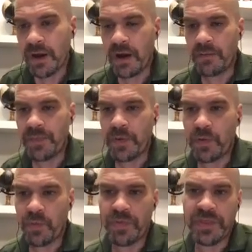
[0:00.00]

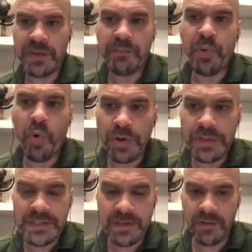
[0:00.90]
the
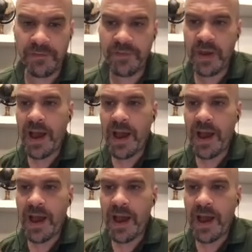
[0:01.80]
importance of